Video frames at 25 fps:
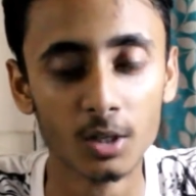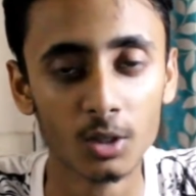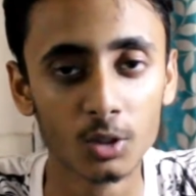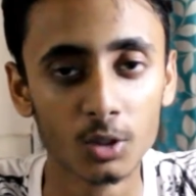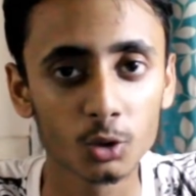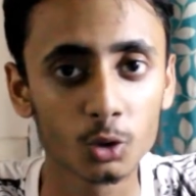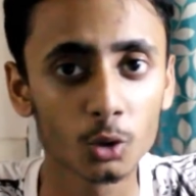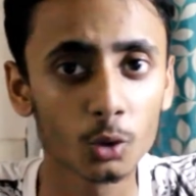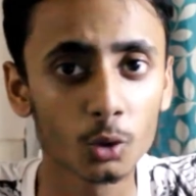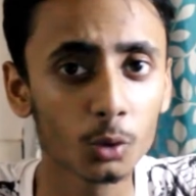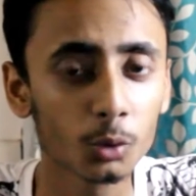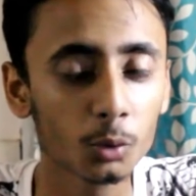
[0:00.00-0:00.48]

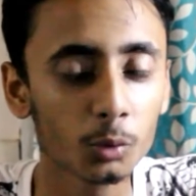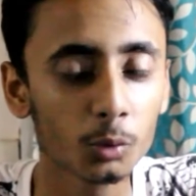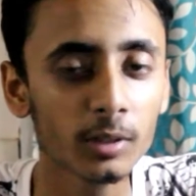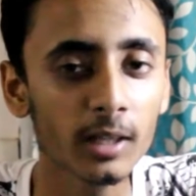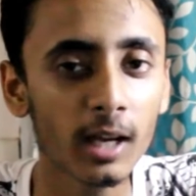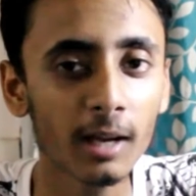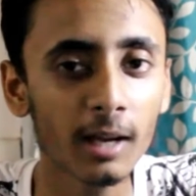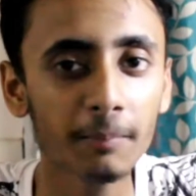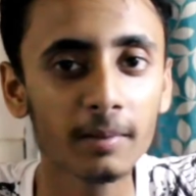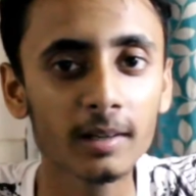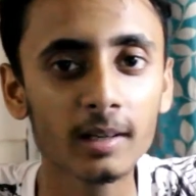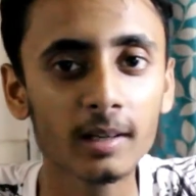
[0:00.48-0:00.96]
So
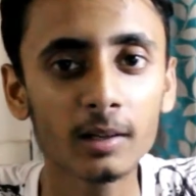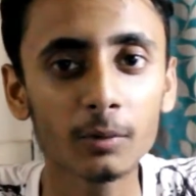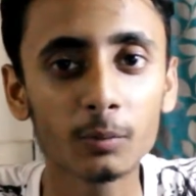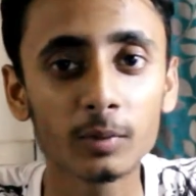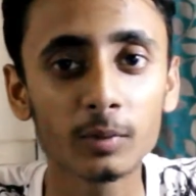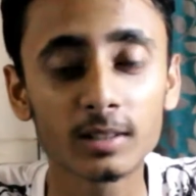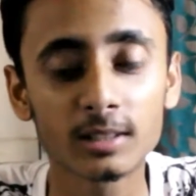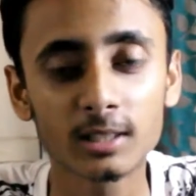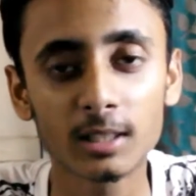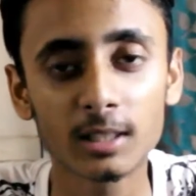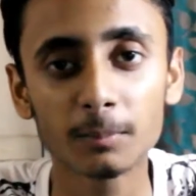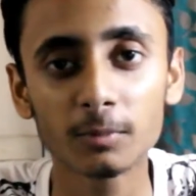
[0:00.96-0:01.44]
today I'm here
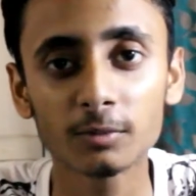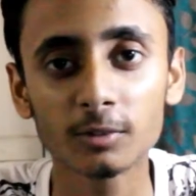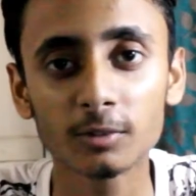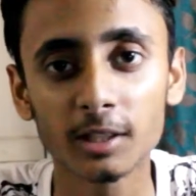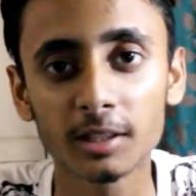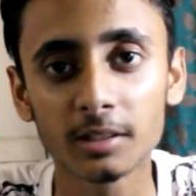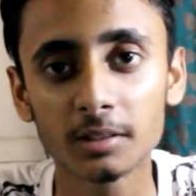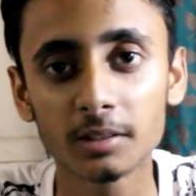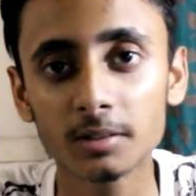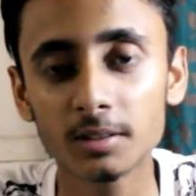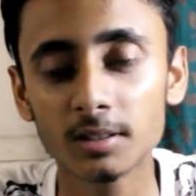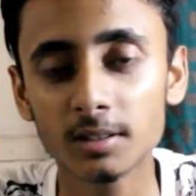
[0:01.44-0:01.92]
with some of the
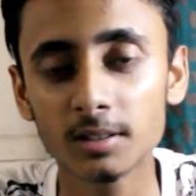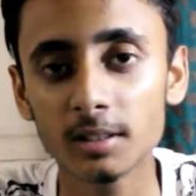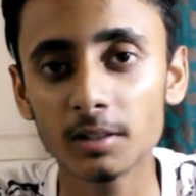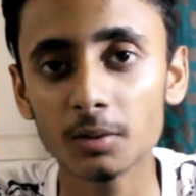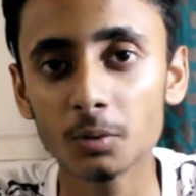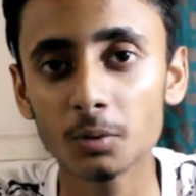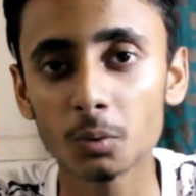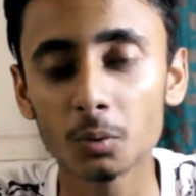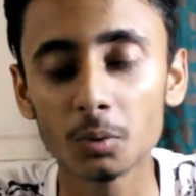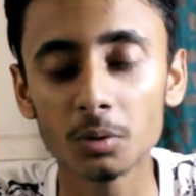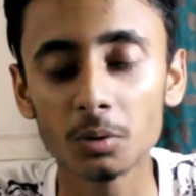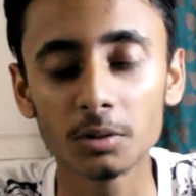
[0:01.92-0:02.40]
interesting
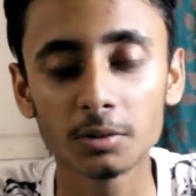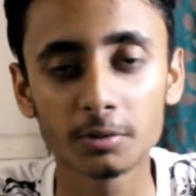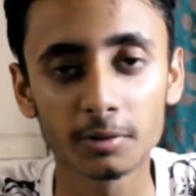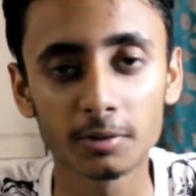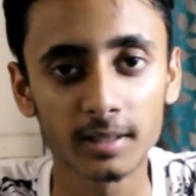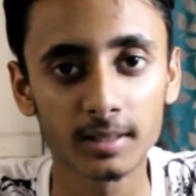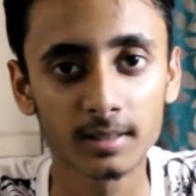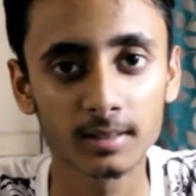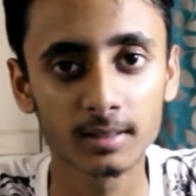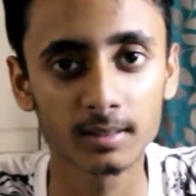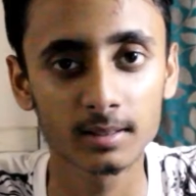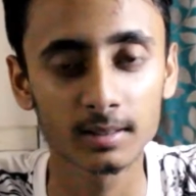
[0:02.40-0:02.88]
cool
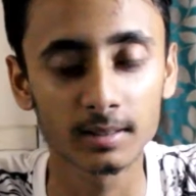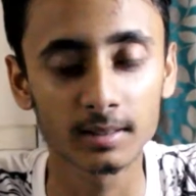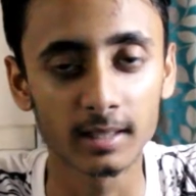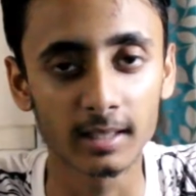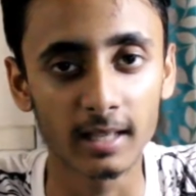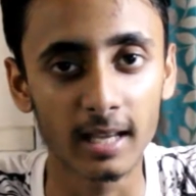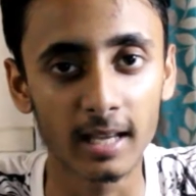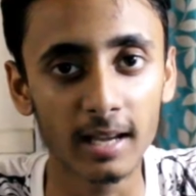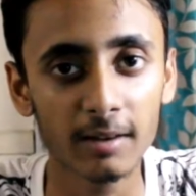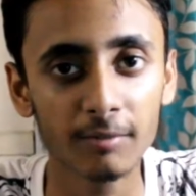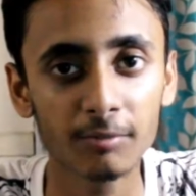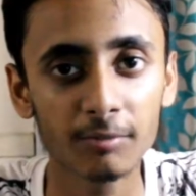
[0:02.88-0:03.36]
tricks
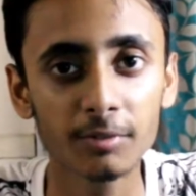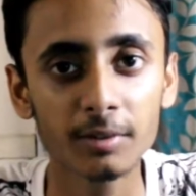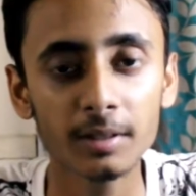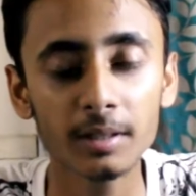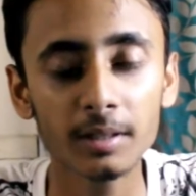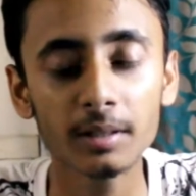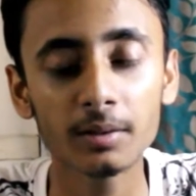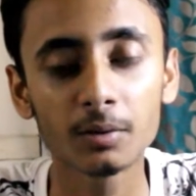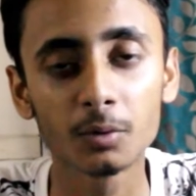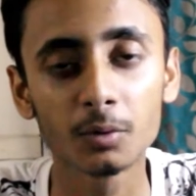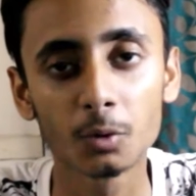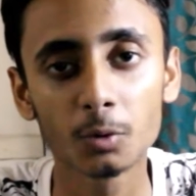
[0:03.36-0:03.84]
that
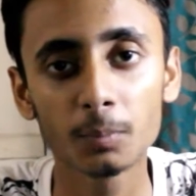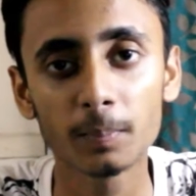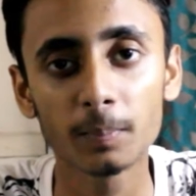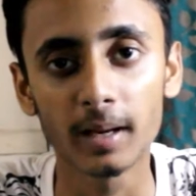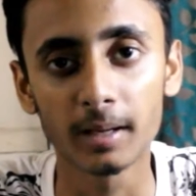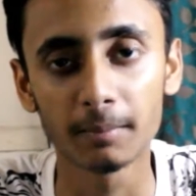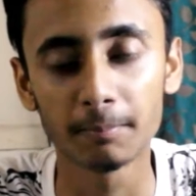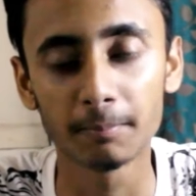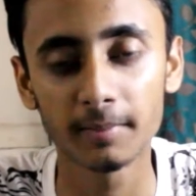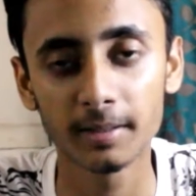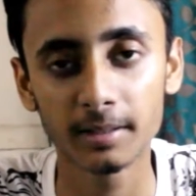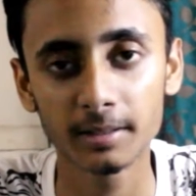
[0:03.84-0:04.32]
every group
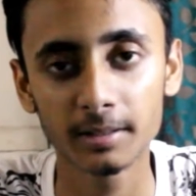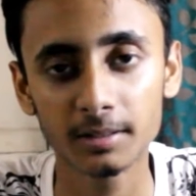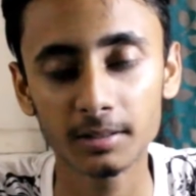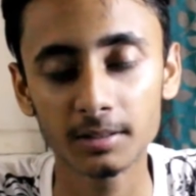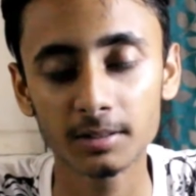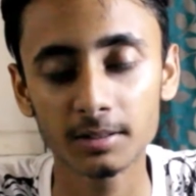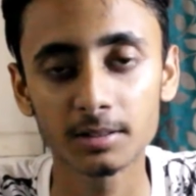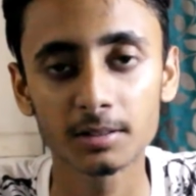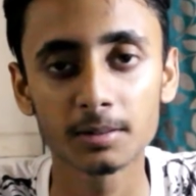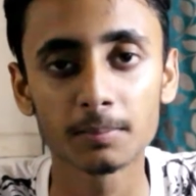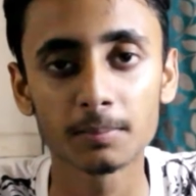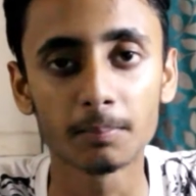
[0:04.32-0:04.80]
admin
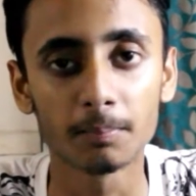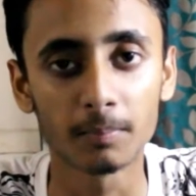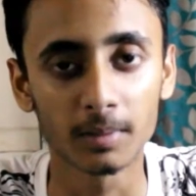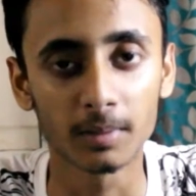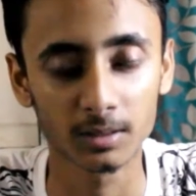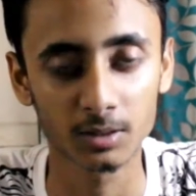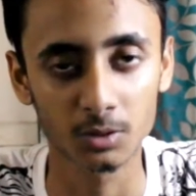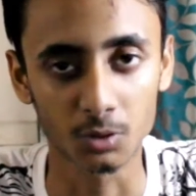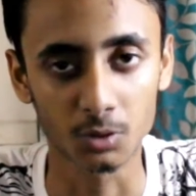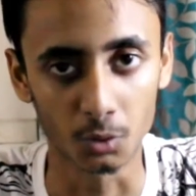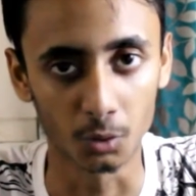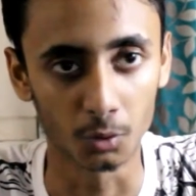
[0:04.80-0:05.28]

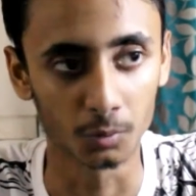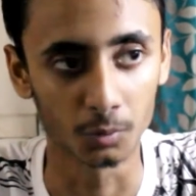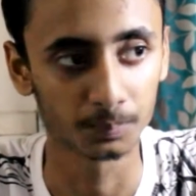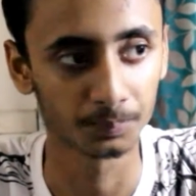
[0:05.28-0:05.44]
must know.